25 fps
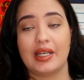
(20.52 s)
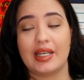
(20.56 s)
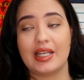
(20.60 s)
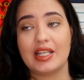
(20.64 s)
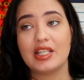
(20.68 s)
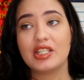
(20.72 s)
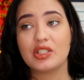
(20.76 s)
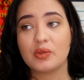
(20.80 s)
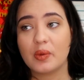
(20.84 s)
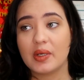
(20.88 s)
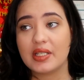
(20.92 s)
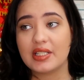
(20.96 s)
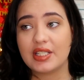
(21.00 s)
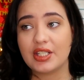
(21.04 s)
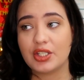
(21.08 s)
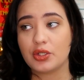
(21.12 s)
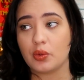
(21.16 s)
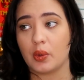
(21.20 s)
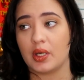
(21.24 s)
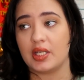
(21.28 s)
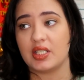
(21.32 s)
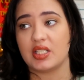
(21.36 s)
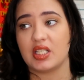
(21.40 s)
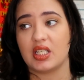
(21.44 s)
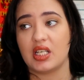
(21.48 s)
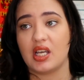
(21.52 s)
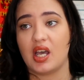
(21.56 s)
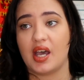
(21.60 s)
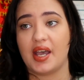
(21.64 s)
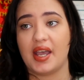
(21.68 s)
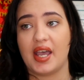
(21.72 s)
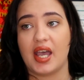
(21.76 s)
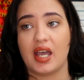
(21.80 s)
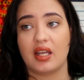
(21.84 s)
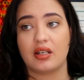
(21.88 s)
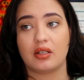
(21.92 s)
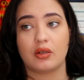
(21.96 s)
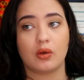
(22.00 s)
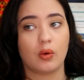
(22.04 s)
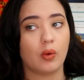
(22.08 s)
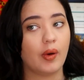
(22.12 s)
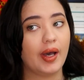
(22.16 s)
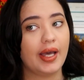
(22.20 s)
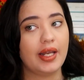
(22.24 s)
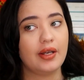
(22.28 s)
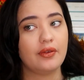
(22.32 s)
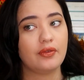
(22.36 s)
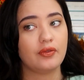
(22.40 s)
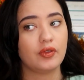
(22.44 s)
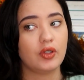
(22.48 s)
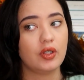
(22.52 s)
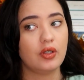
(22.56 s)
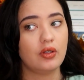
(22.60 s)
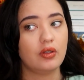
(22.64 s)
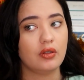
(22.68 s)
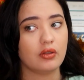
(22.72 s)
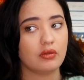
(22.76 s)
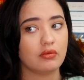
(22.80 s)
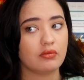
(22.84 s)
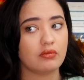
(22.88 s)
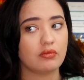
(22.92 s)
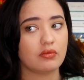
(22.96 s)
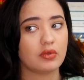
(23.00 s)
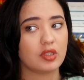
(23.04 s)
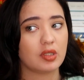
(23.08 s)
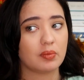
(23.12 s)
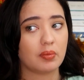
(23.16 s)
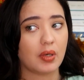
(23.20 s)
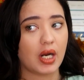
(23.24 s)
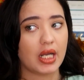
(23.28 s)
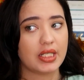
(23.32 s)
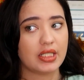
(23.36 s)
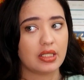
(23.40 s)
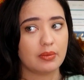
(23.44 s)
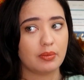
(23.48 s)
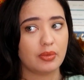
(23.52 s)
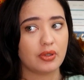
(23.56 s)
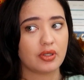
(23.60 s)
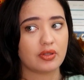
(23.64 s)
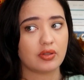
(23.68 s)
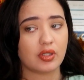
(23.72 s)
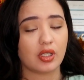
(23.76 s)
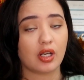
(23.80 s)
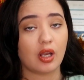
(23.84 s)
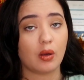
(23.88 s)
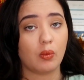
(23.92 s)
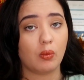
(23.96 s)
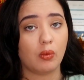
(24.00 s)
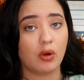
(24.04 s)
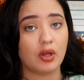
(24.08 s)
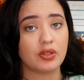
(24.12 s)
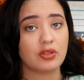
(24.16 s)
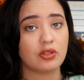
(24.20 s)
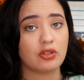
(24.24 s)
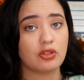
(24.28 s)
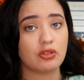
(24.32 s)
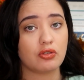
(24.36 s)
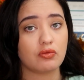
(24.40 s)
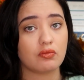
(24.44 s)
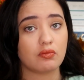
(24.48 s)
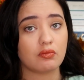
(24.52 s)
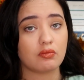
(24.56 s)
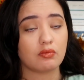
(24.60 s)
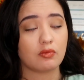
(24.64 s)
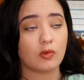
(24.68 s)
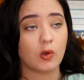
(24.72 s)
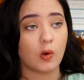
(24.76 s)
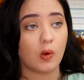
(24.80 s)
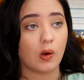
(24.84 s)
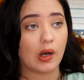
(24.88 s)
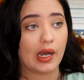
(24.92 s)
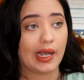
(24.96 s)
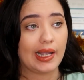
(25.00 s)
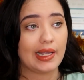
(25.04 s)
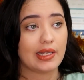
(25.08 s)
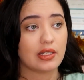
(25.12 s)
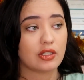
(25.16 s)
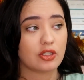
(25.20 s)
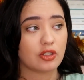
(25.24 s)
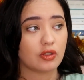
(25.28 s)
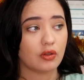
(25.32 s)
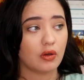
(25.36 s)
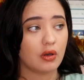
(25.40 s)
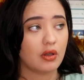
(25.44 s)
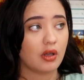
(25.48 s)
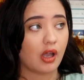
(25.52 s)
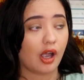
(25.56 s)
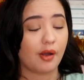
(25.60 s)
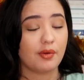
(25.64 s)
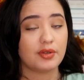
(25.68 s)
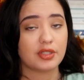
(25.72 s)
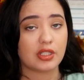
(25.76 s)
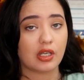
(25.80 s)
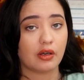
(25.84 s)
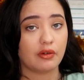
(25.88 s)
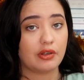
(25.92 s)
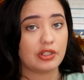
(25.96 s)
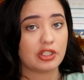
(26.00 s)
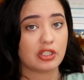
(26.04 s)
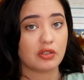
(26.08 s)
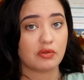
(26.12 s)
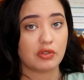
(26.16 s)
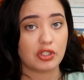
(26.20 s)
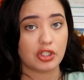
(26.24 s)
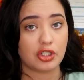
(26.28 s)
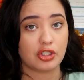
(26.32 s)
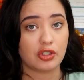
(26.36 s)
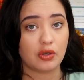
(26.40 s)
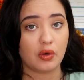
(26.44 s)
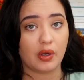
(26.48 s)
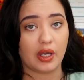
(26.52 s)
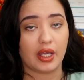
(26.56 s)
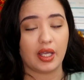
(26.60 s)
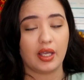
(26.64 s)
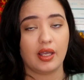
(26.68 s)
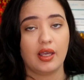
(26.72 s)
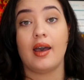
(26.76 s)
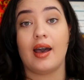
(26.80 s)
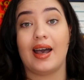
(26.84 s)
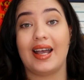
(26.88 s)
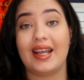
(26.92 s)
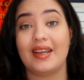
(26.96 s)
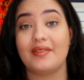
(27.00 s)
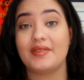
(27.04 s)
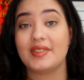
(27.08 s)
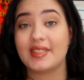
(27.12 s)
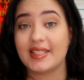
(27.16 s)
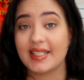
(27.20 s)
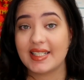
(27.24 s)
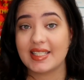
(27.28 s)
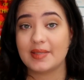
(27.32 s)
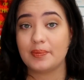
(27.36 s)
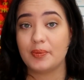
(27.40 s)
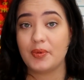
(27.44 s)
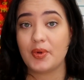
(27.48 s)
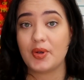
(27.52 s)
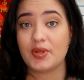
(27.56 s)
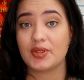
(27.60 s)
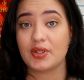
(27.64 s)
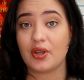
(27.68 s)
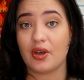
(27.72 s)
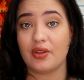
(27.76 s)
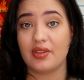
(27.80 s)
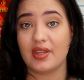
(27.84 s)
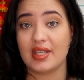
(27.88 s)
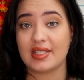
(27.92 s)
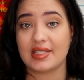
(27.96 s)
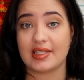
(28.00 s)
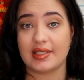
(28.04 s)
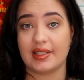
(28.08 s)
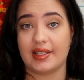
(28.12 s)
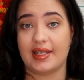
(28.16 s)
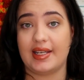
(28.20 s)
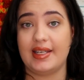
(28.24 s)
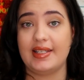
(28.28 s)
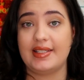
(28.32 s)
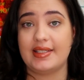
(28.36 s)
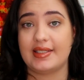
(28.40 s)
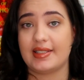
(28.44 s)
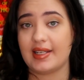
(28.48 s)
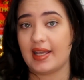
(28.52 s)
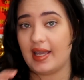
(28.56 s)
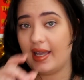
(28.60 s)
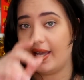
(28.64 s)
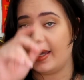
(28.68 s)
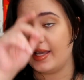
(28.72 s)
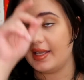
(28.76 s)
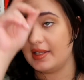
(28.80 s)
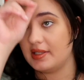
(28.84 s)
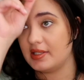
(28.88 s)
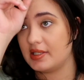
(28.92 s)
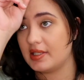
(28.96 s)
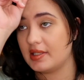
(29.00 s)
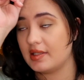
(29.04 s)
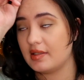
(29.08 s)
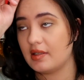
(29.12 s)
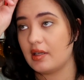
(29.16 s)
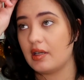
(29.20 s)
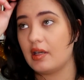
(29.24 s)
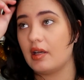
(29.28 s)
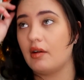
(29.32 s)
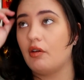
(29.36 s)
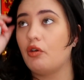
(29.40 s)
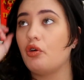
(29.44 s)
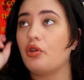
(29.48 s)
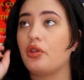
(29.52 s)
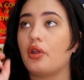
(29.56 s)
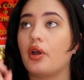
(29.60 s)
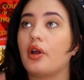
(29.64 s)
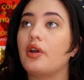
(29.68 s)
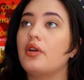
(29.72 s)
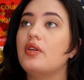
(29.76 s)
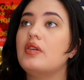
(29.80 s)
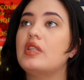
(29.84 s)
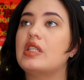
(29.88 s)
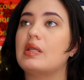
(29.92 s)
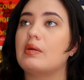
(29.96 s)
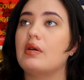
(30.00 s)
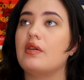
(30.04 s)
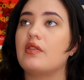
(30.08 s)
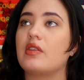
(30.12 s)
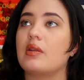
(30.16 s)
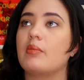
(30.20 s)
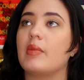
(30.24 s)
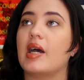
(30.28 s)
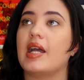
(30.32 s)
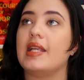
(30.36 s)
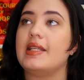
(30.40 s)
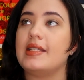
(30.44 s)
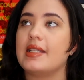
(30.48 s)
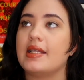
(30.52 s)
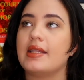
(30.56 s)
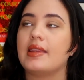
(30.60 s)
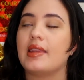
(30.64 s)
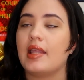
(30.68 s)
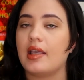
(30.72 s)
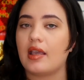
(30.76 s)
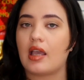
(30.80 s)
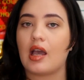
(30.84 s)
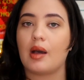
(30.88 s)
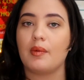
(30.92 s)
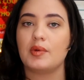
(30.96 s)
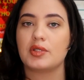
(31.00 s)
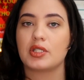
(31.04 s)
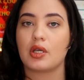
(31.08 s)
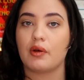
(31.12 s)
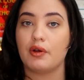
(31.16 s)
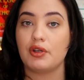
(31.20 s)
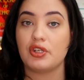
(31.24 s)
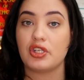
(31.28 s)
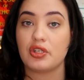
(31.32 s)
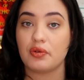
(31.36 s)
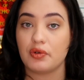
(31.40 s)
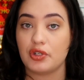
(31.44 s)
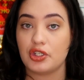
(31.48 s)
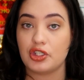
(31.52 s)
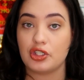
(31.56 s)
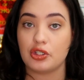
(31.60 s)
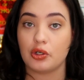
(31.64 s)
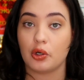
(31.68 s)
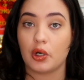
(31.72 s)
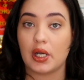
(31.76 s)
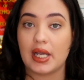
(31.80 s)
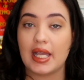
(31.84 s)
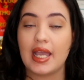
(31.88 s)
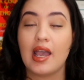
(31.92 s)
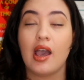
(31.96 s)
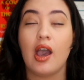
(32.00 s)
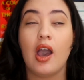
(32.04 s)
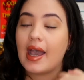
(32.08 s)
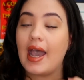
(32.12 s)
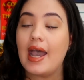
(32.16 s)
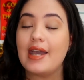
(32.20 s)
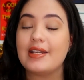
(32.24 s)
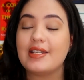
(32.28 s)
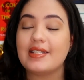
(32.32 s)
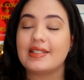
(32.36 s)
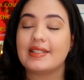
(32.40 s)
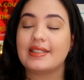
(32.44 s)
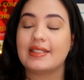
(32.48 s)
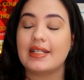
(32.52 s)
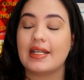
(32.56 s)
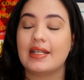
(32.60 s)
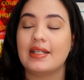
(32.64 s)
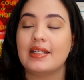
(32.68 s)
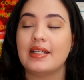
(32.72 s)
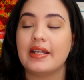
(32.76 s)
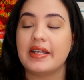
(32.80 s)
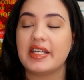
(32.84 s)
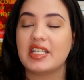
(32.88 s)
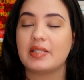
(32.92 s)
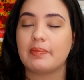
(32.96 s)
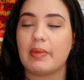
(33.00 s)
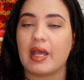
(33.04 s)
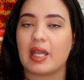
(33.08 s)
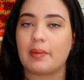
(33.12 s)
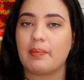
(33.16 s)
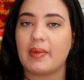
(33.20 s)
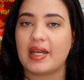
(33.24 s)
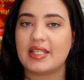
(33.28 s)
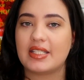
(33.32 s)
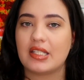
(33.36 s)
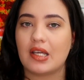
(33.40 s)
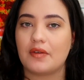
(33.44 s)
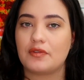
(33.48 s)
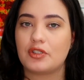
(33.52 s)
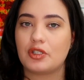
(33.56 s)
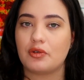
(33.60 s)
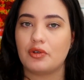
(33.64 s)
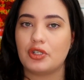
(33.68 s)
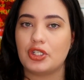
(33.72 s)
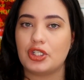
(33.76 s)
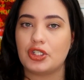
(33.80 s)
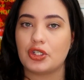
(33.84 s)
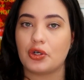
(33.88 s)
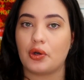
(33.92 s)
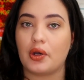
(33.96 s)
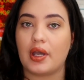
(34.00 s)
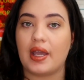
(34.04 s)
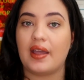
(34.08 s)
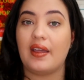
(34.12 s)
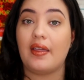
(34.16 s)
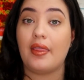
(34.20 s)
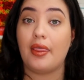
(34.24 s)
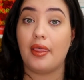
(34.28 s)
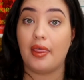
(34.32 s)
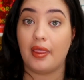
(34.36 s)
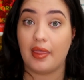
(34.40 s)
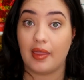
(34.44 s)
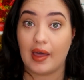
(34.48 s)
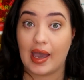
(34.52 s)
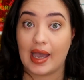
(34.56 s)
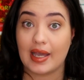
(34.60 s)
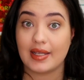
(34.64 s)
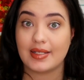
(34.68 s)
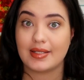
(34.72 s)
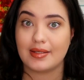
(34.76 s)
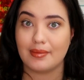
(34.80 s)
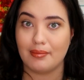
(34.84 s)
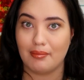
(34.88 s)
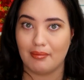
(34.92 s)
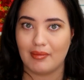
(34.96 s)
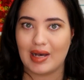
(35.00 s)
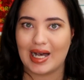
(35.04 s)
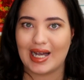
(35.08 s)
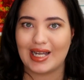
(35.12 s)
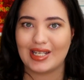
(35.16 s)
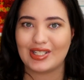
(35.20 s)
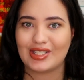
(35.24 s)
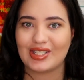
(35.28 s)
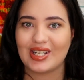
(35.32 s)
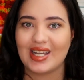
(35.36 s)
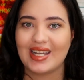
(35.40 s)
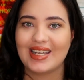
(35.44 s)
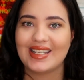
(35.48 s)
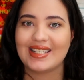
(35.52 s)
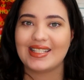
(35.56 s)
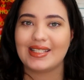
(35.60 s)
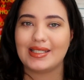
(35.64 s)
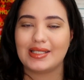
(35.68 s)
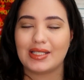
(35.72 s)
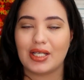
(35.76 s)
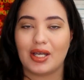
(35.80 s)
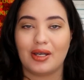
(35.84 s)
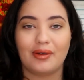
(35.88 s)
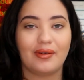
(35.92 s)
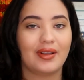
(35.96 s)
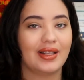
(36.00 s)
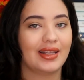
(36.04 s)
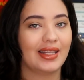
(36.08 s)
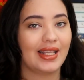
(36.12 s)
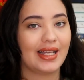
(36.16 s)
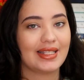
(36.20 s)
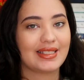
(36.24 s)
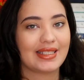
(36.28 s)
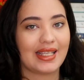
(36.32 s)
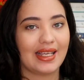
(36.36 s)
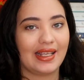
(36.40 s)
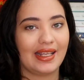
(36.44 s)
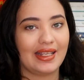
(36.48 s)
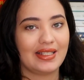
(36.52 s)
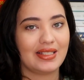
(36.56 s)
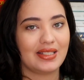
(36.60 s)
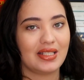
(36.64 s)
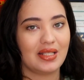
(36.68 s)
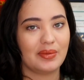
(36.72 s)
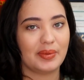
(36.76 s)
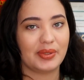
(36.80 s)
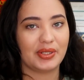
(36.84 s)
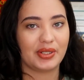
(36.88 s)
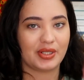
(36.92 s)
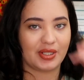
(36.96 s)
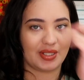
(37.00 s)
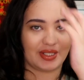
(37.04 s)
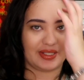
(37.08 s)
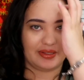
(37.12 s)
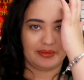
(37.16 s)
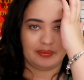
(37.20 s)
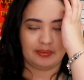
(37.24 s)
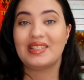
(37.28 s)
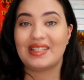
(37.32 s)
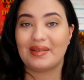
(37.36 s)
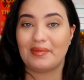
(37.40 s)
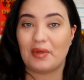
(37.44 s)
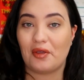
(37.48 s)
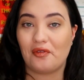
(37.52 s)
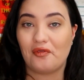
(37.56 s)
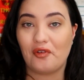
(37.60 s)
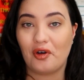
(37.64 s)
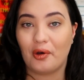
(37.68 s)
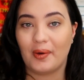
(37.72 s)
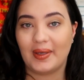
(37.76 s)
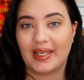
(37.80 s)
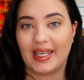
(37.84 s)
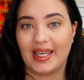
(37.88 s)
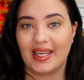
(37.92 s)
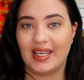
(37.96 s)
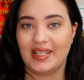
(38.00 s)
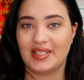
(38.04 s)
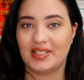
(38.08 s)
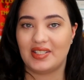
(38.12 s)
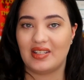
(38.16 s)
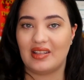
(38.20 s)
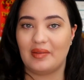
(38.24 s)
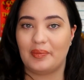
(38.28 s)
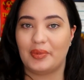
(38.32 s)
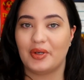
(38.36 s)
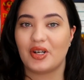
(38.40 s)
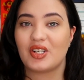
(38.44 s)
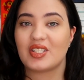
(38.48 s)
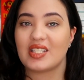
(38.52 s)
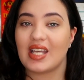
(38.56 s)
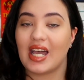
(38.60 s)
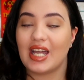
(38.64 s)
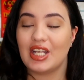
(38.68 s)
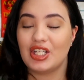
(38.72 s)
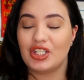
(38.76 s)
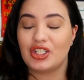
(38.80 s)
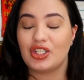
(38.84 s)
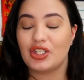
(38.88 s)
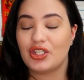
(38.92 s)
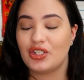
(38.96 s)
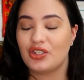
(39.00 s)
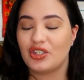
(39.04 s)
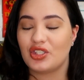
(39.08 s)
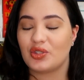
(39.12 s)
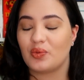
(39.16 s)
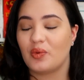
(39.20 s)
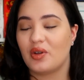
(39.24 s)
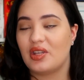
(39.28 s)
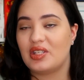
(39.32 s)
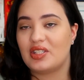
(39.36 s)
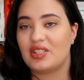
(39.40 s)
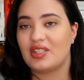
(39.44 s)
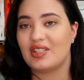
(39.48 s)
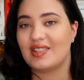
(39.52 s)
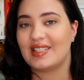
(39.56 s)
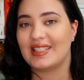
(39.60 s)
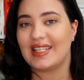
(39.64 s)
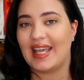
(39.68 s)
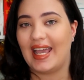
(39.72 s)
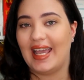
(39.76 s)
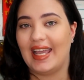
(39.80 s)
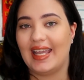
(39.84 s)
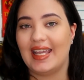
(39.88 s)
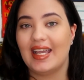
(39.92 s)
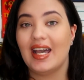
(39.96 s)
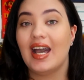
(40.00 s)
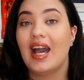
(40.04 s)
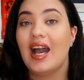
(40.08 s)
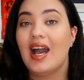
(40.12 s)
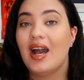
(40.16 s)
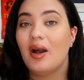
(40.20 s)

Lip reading: in 2020 I had quite a few surprising books that I wasn't quite sure I was going to enjoy. I have 6 books on this list, and although some of them I did think I was going to enjoy, I just didn't expect myself to enjoy that much. So let's get into the books. So before we get into the books, I do just want to say,